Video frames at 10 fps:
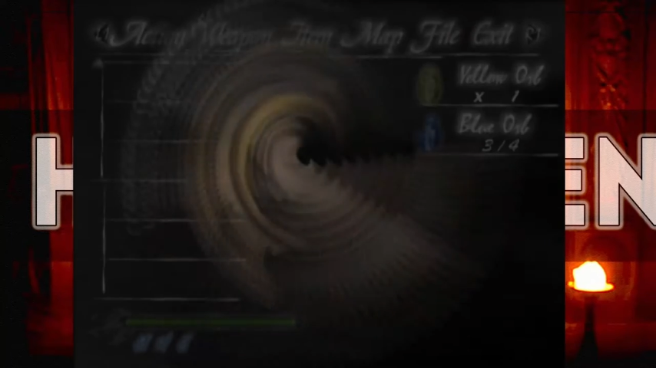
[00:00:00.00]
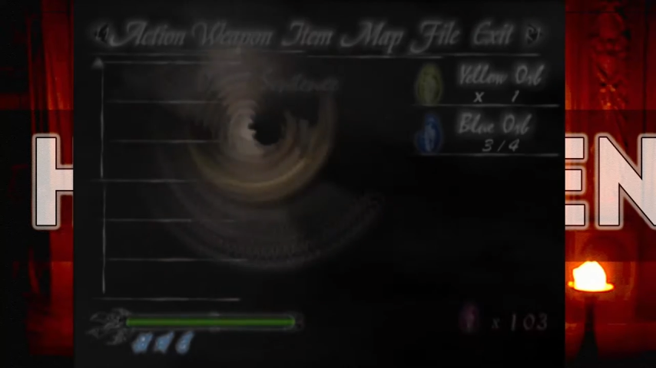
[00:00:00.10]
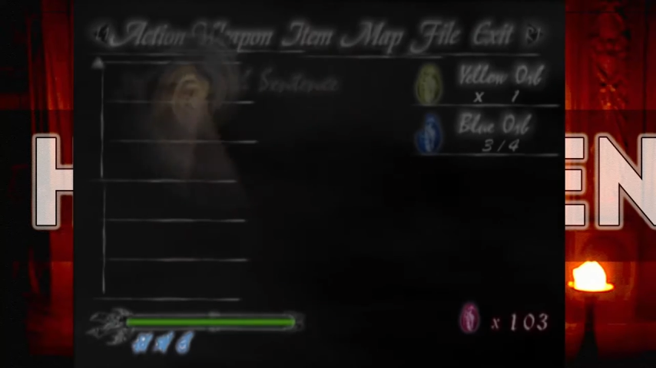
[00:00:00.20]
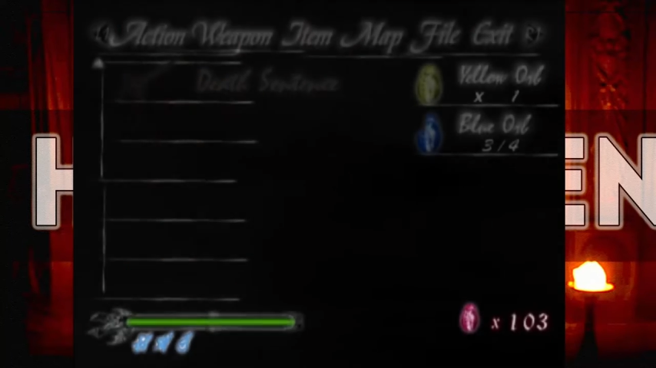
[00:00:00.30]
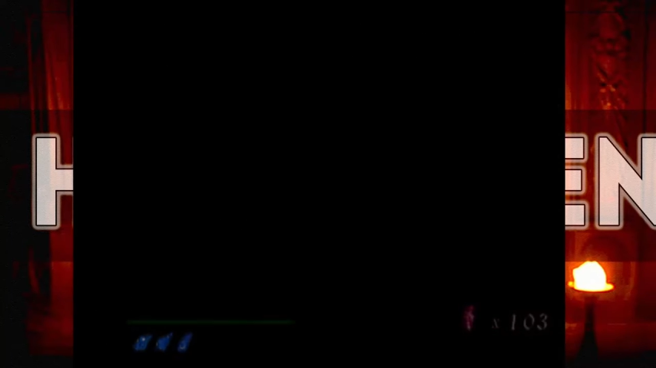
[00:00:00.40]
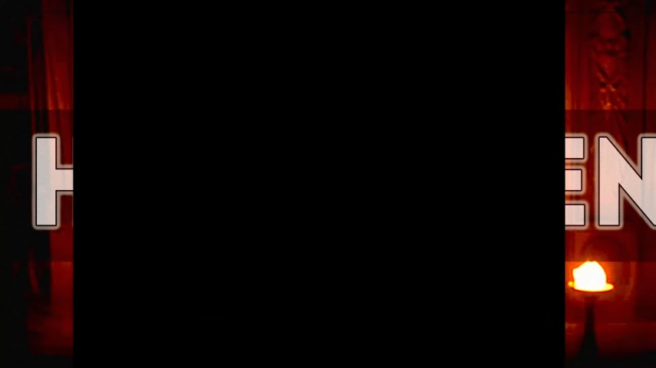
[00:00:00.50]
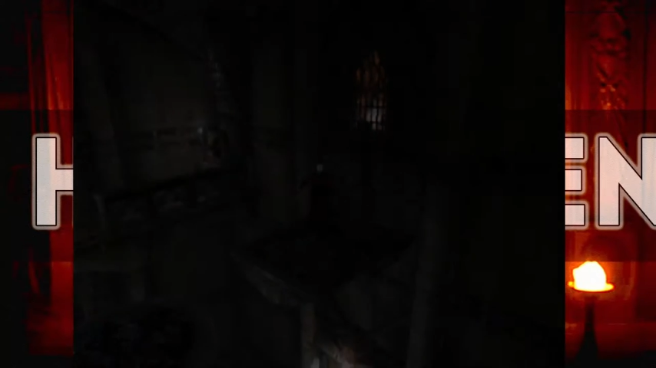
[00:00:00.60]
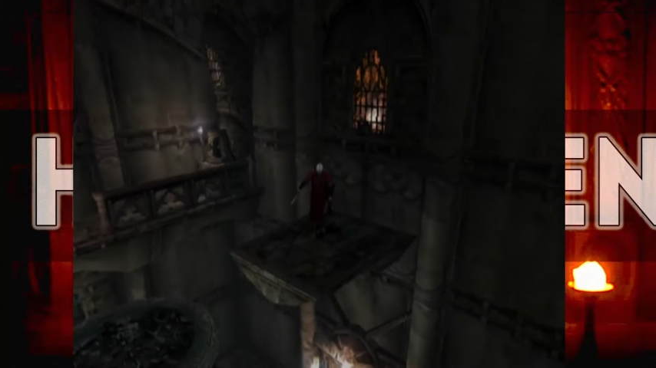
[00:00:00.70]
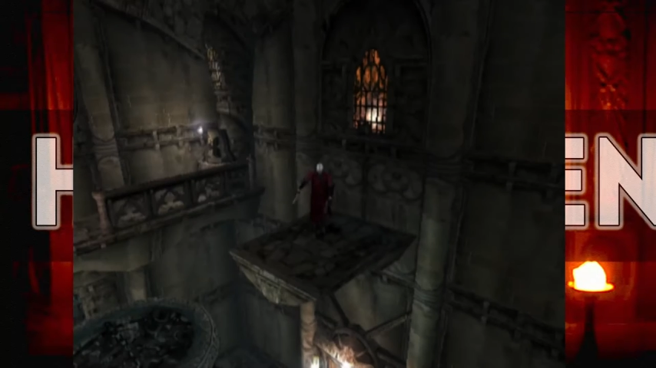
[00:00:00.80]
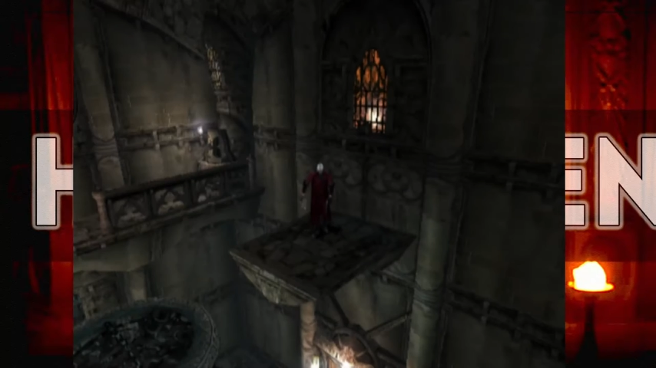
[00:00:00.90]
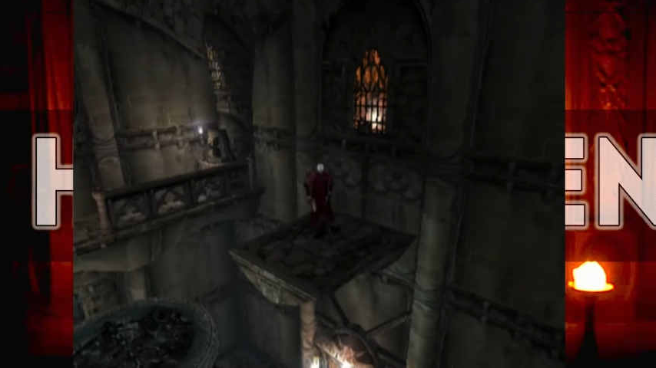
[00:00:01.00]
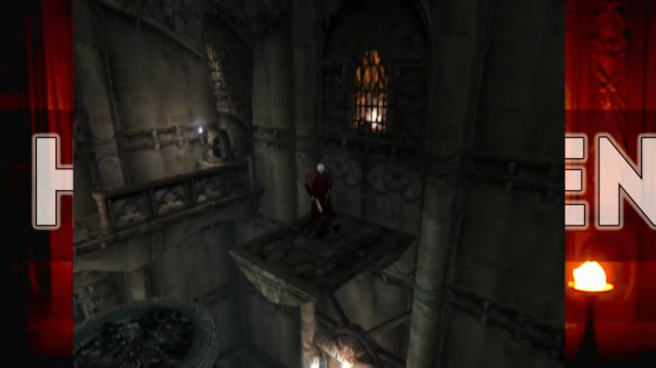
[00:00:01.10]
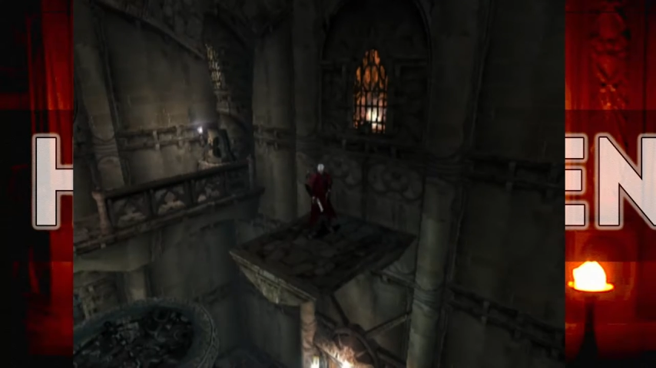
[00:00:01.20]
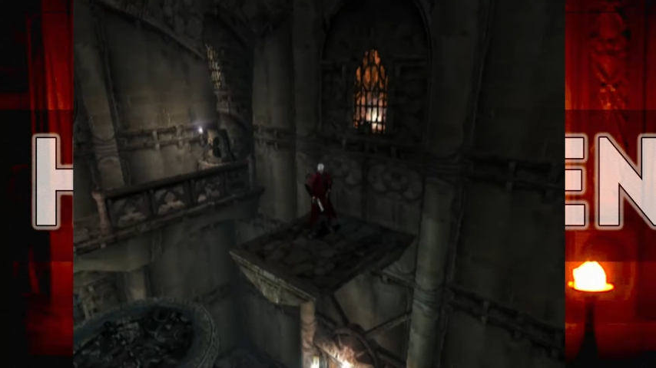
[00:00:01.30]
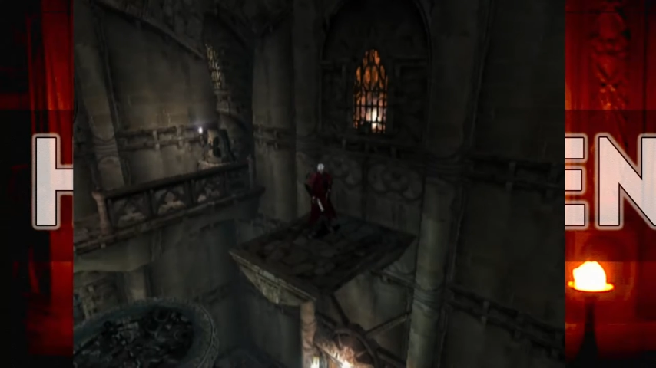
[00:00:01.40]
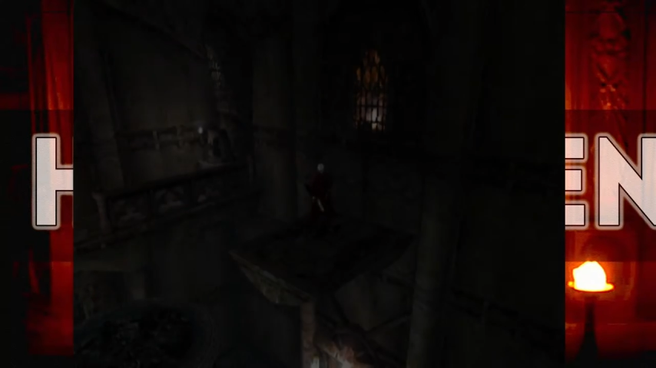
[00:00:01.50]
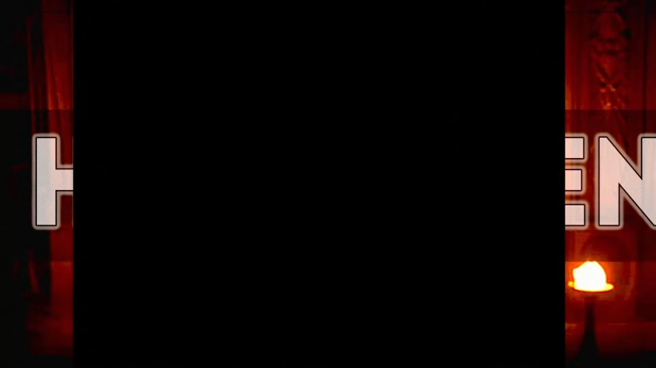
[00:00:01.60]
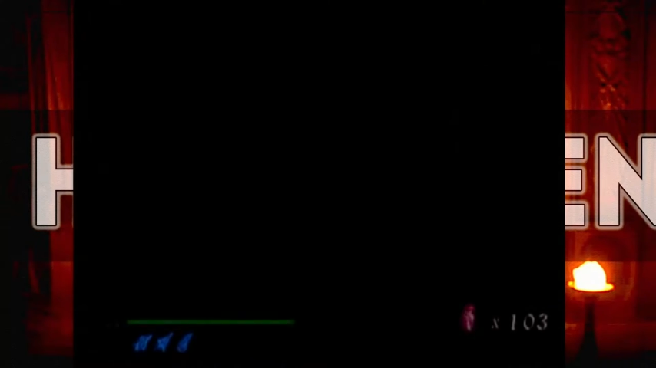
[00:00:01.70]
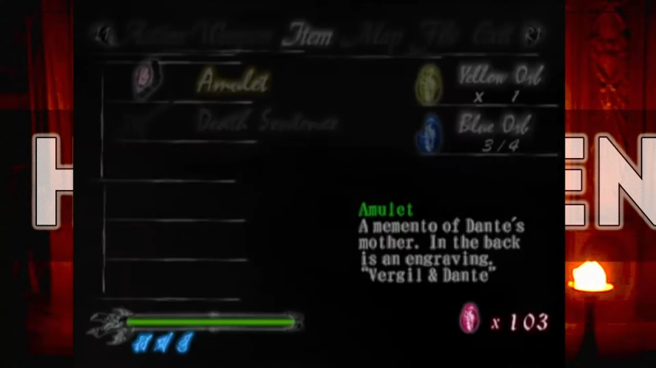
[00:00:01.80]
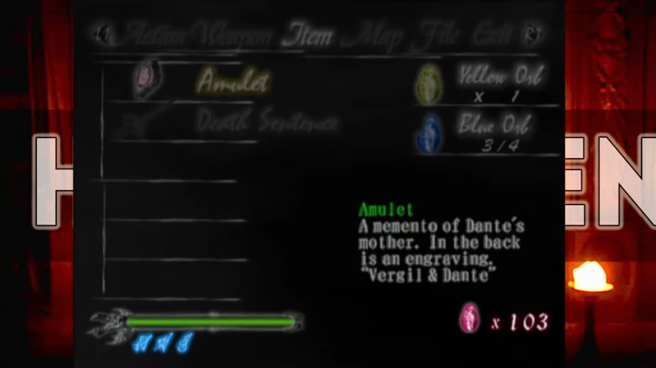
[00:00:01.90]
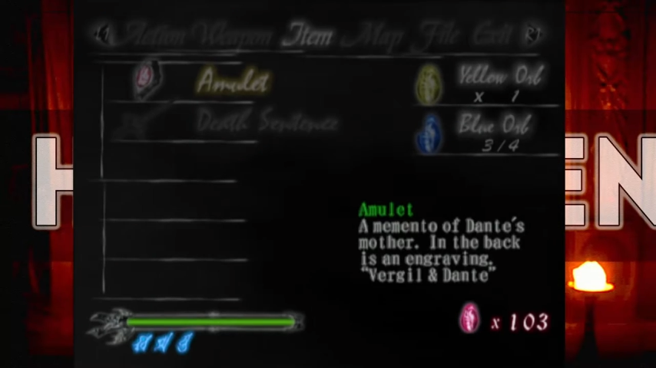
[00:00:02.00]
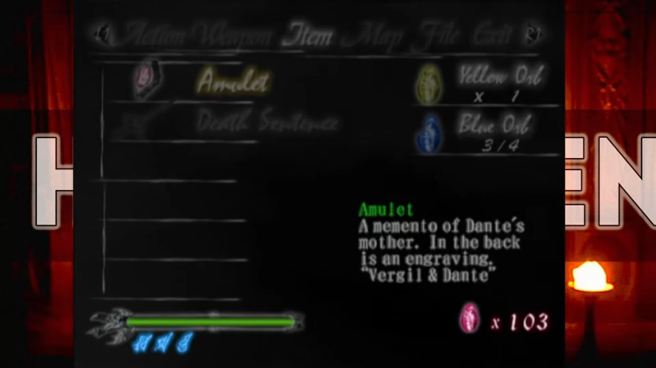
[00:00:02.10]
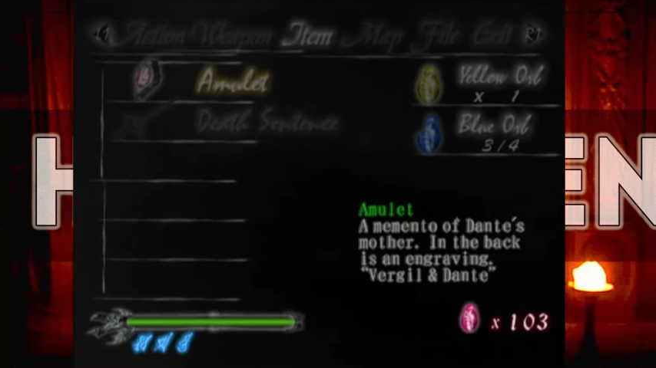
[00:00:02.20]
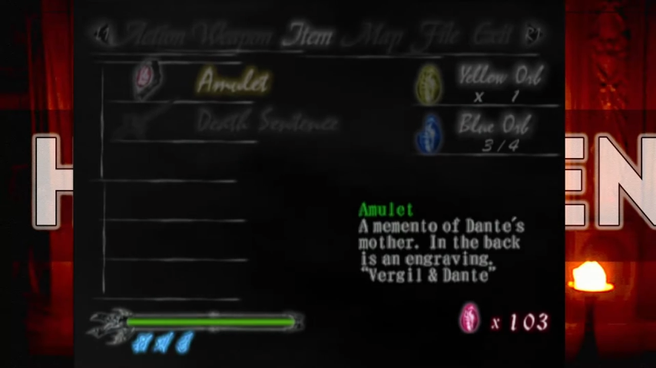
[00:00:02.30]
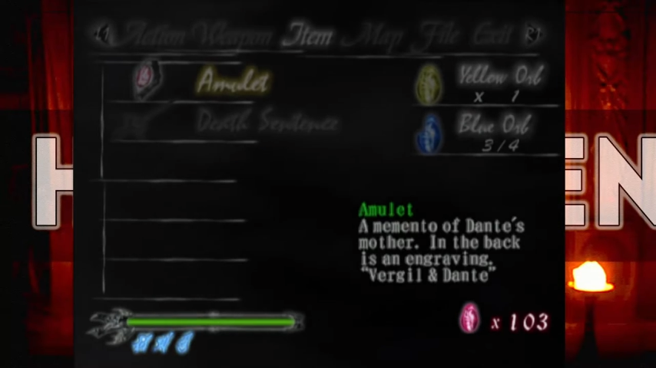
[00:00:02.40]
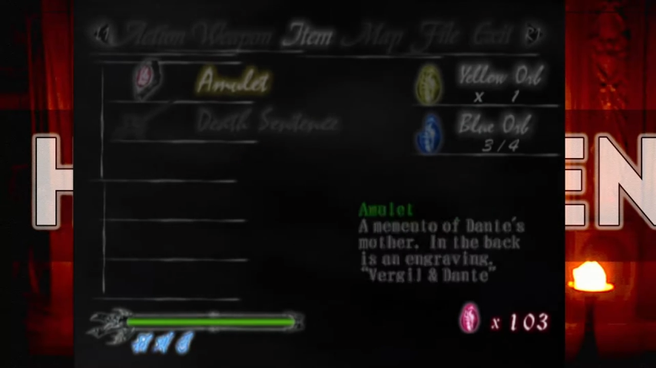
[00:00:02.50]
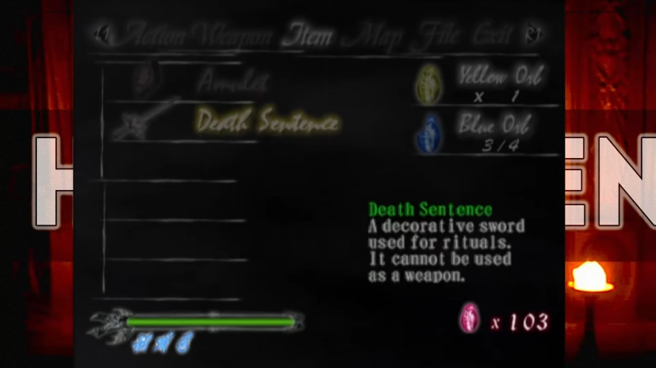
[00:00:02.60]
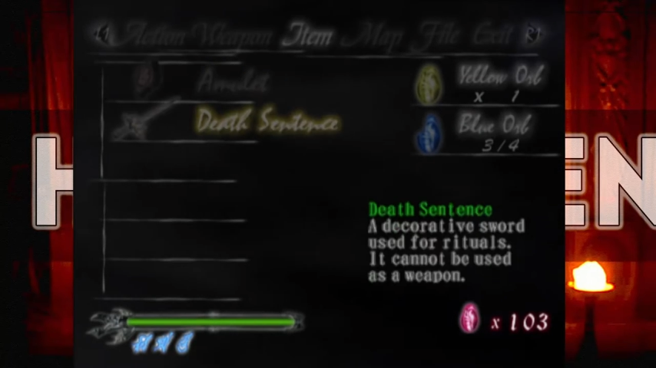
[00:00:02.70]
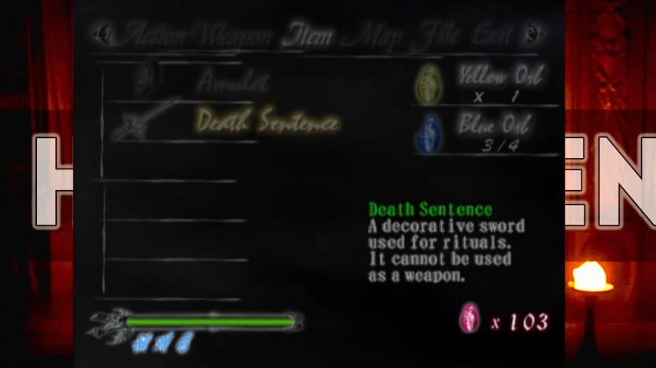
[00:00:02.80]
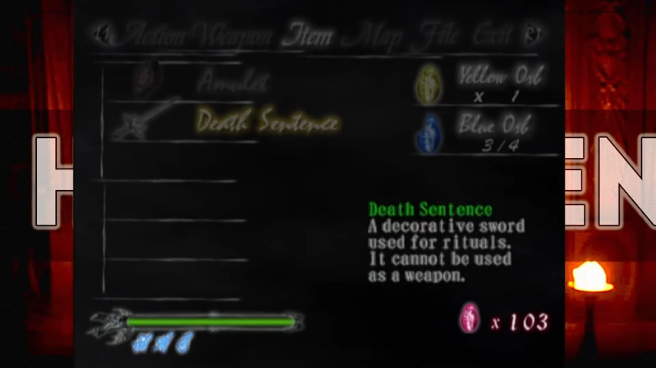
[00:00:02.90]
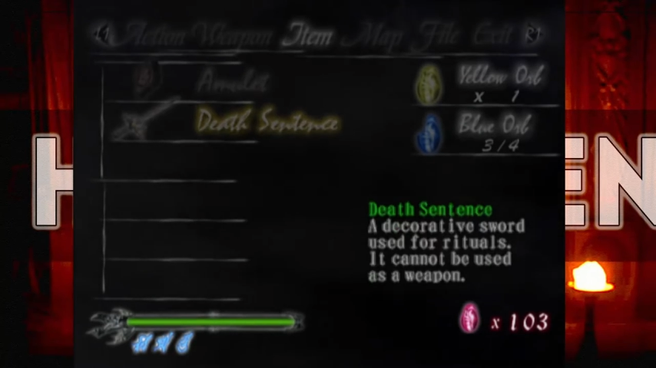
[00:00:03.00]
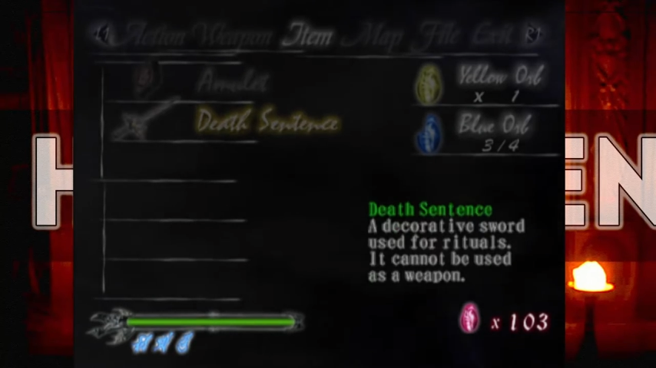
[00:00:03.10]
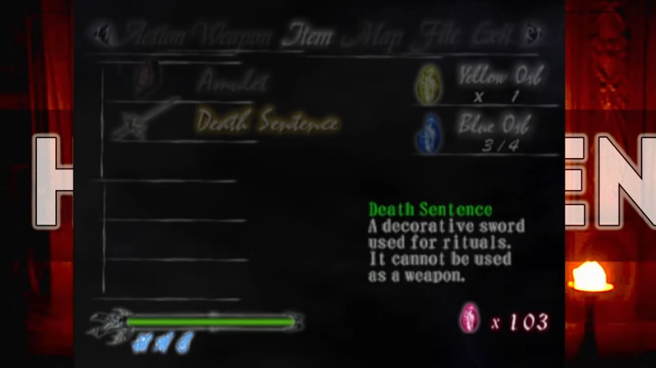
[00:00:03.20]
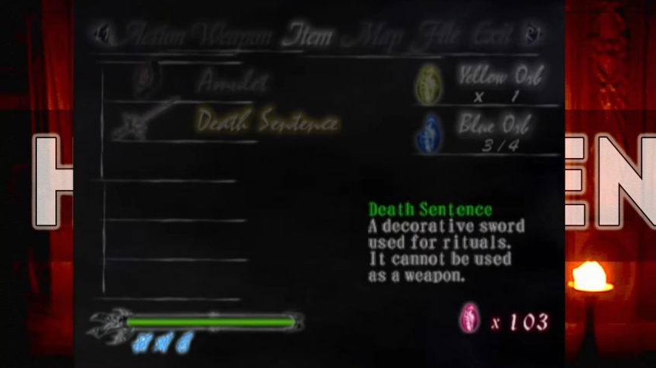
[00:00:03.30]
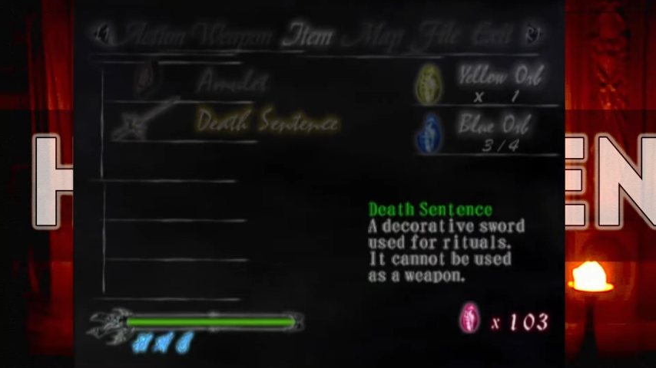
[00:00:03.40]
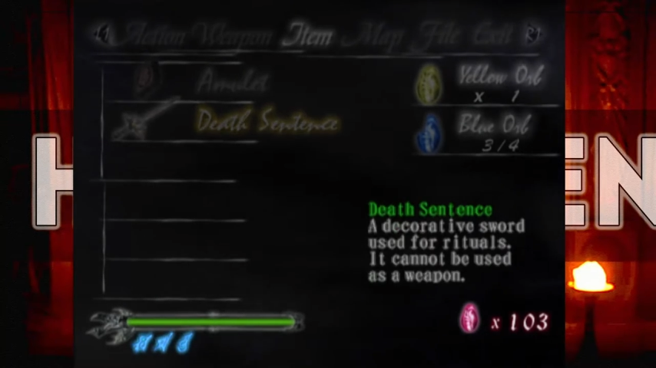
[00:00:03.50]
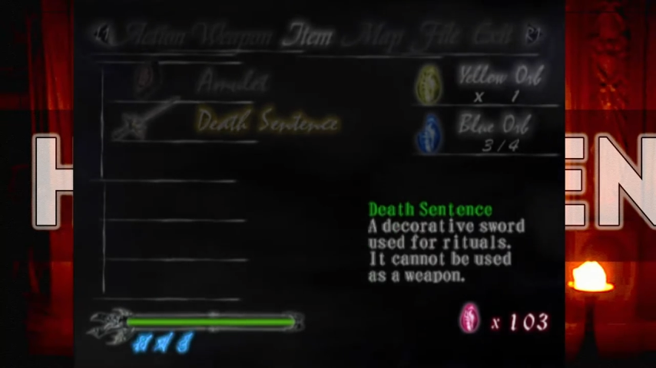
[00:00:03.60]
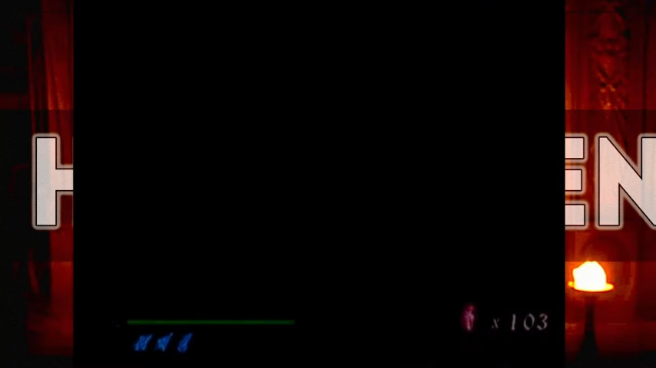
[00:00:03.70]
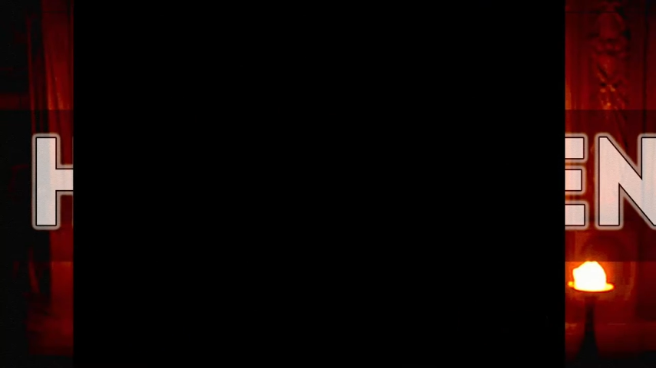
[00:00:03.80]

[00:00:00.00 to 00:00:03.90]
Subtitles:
[unreadable: no face in view]